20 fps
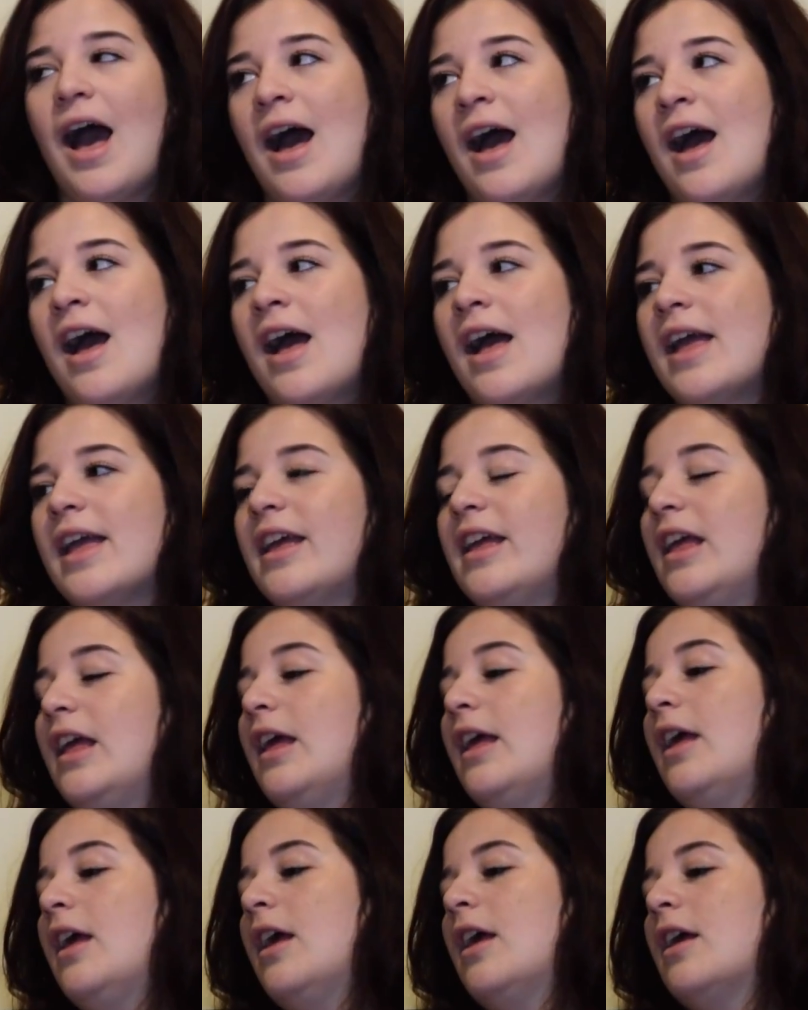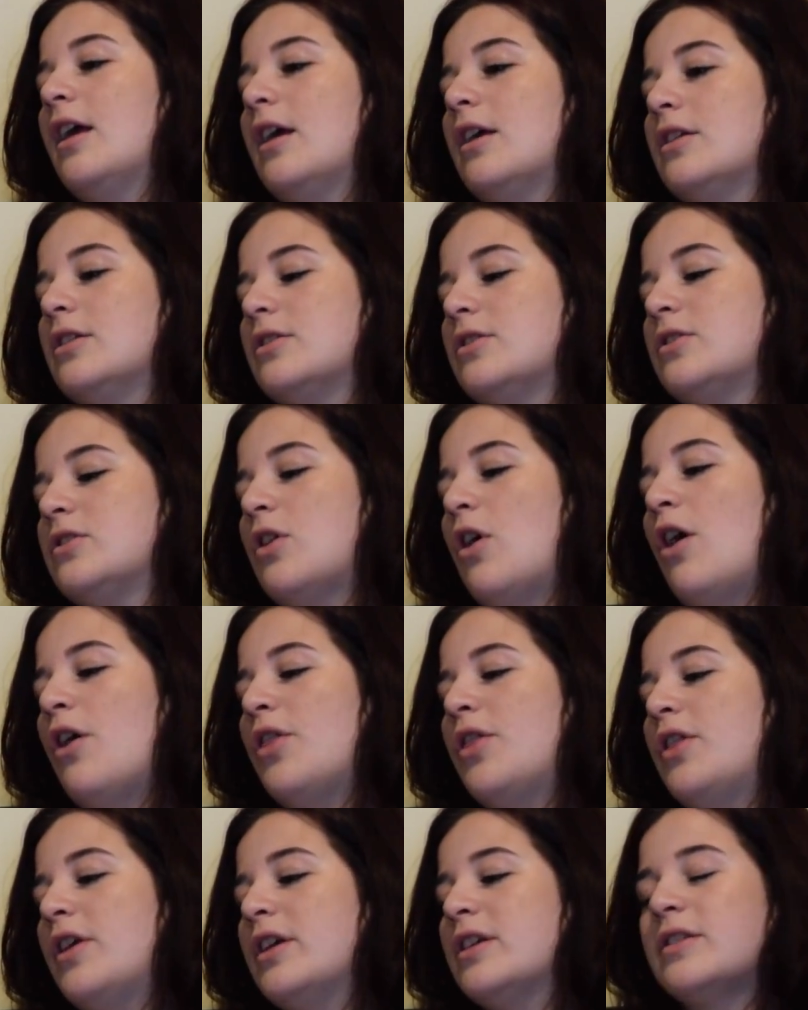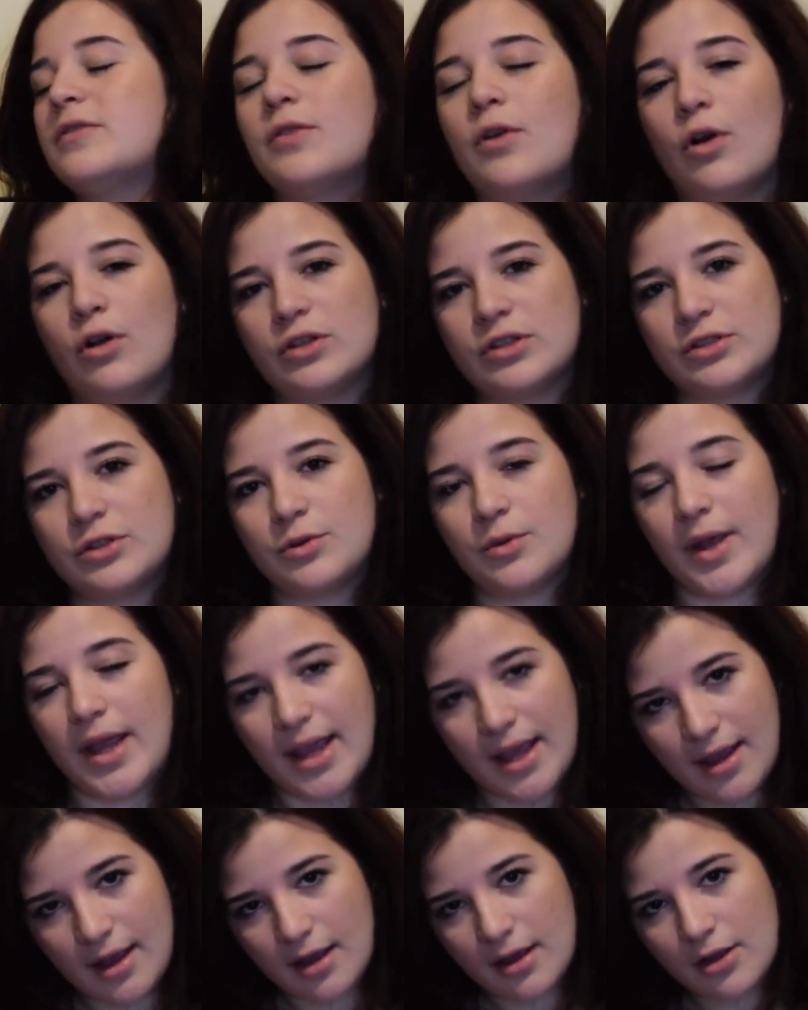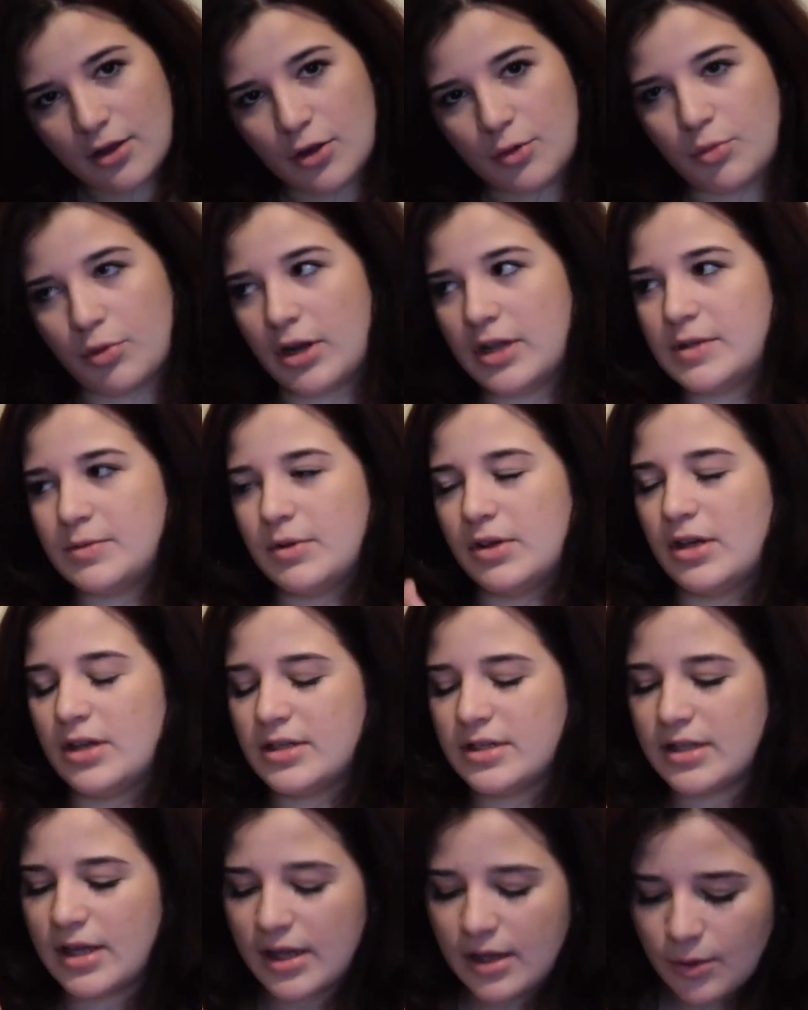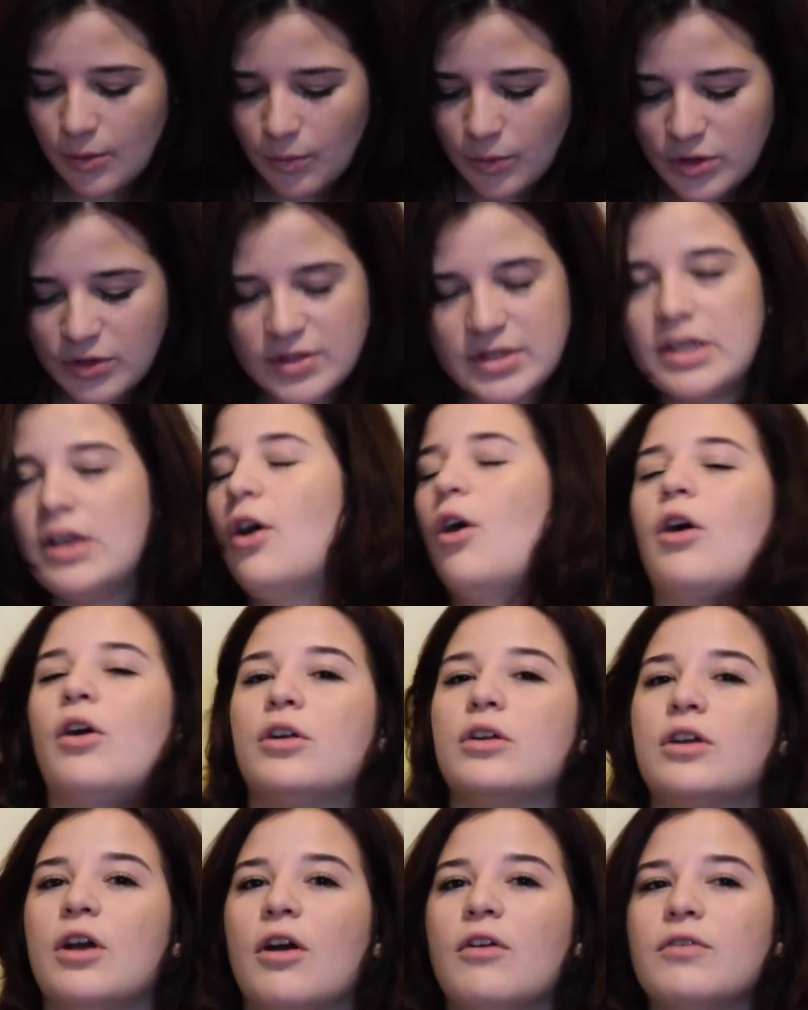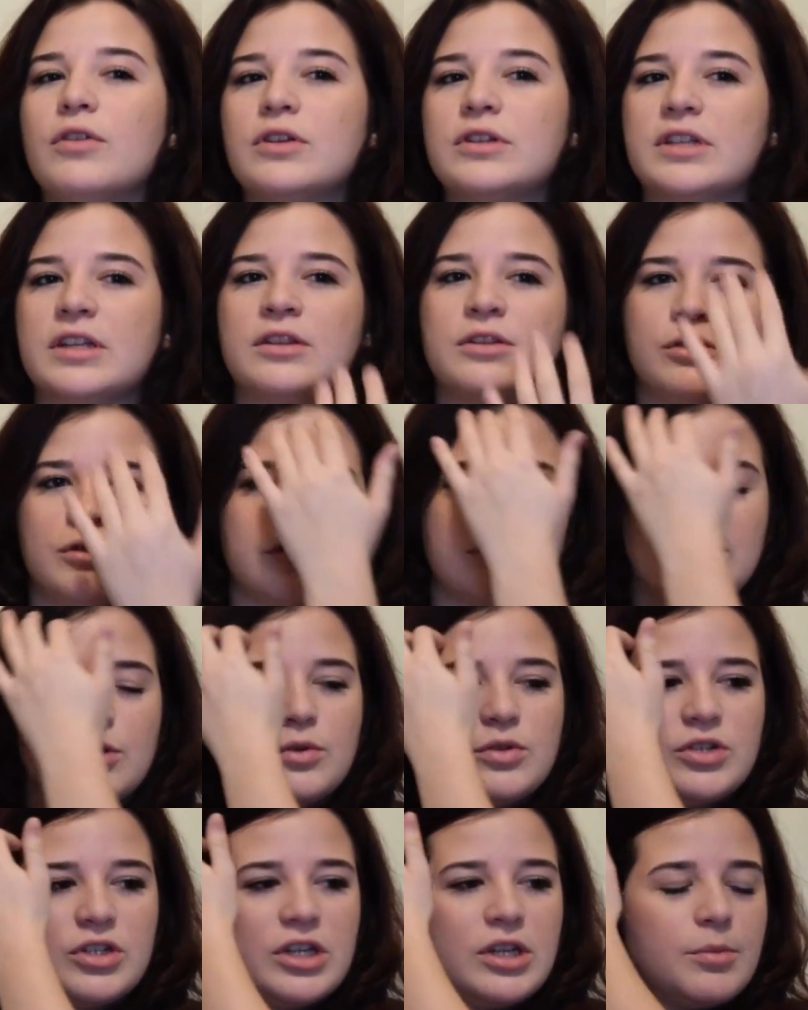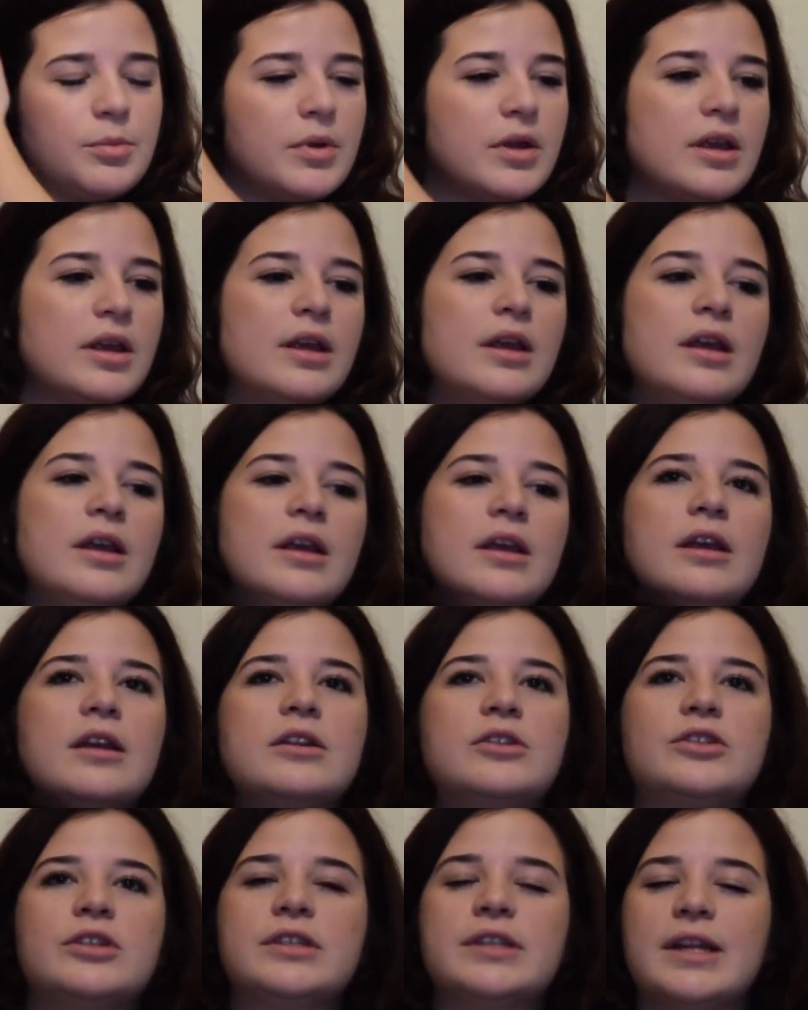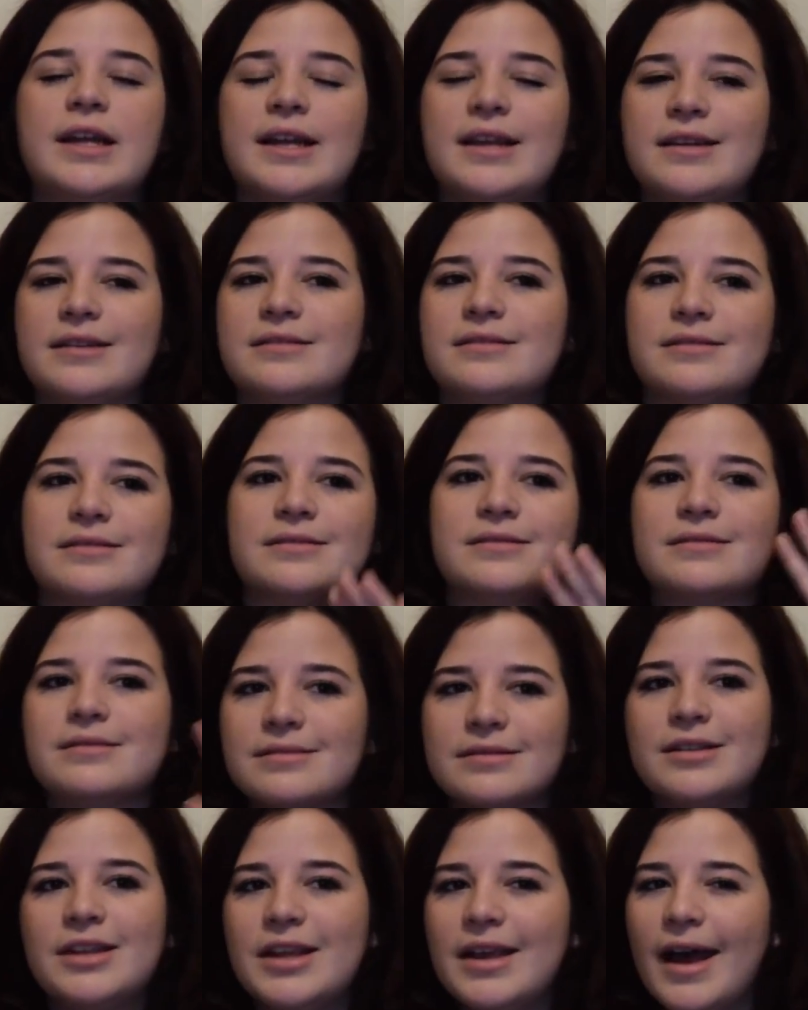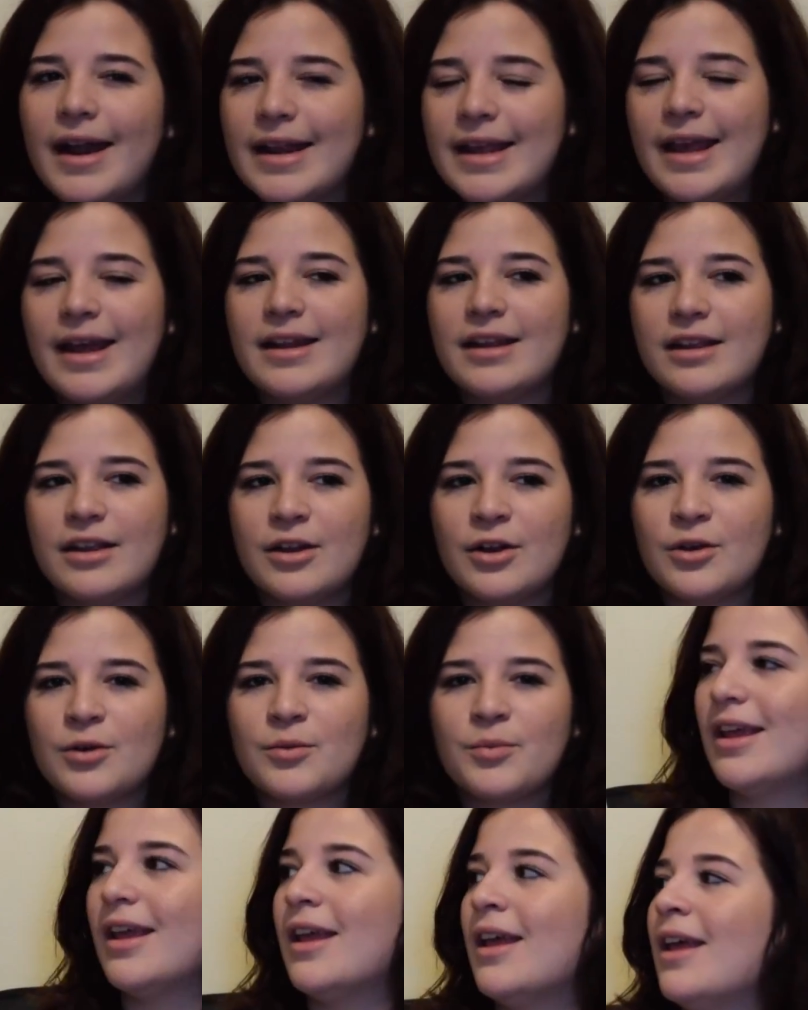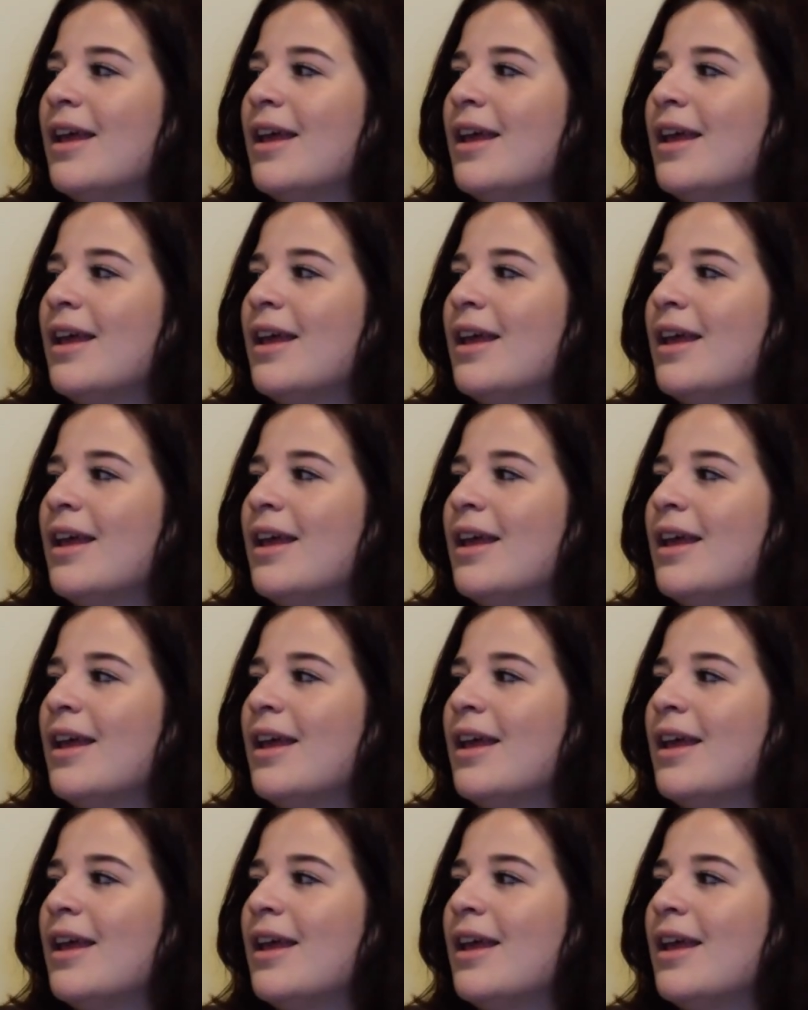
I saw this for also a good price because like when you see hardcovers and they're so cheap, it's just like you gotta get it, you know?